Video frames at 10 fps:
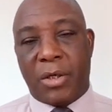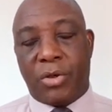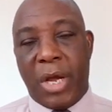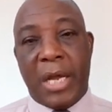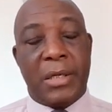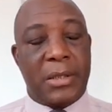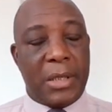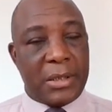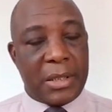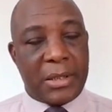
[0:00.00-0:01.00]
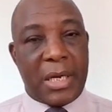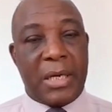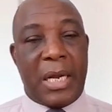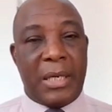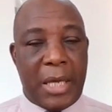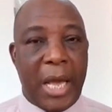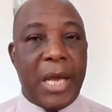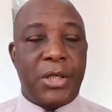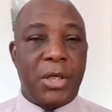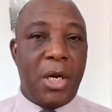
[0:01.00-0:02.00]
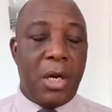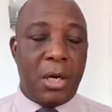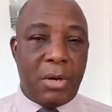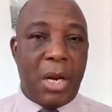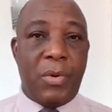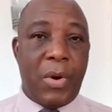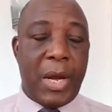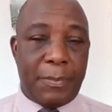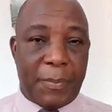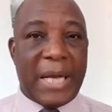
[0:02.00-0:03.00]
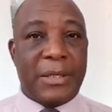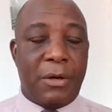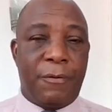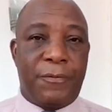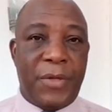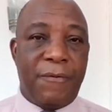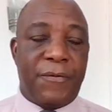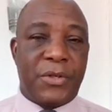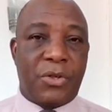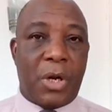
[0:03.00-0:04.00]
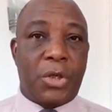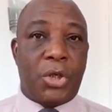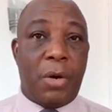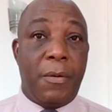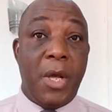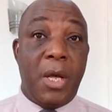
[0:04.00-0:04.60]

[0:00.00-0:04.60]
Trains is a standard gauge railway, part of the infrastructure